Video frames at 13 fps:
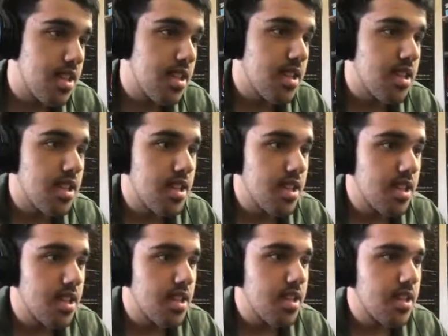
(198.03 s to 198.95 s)

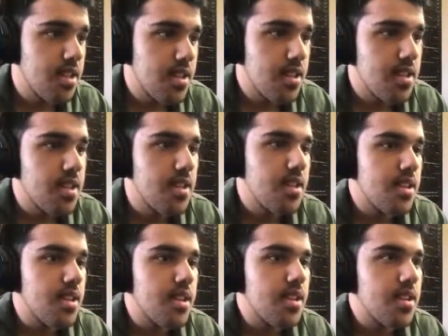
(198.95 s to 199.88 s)

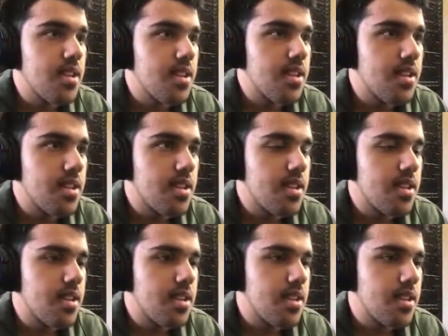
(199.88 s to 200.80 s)

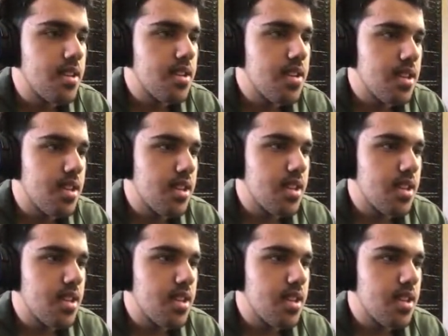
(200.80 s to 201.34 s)
No one is speaking in this clip.